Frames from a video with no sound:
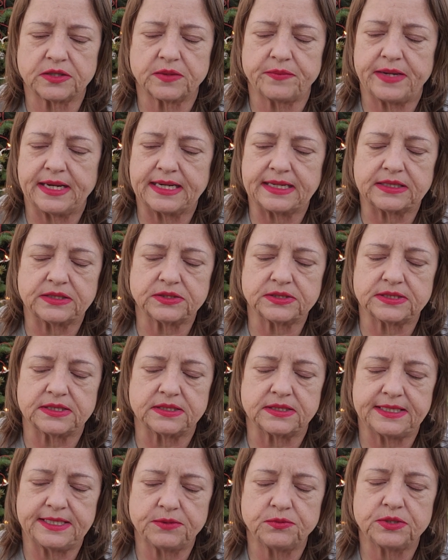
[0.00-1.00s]
on the Mount,
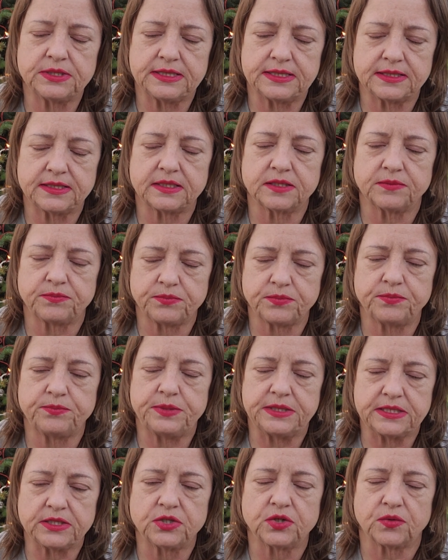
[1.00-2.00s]
and He would get a
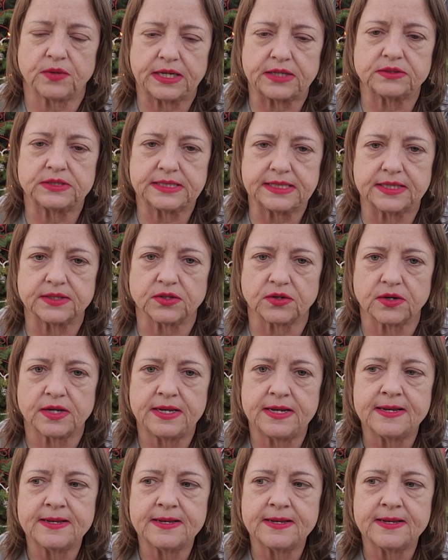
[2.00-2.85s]
big crowd together.